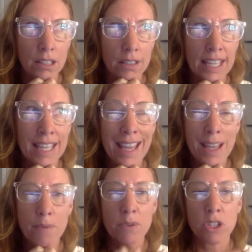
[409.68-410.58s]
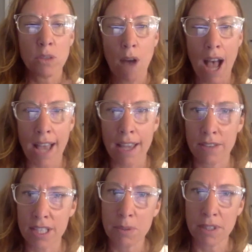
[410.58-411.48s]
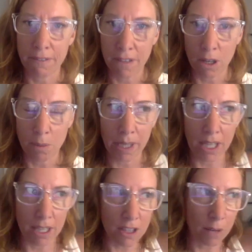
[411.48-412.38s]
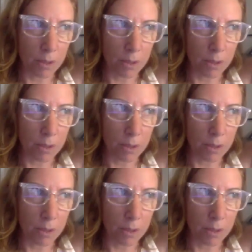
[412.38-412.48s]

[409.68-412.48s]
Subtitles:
this was a finger picking song,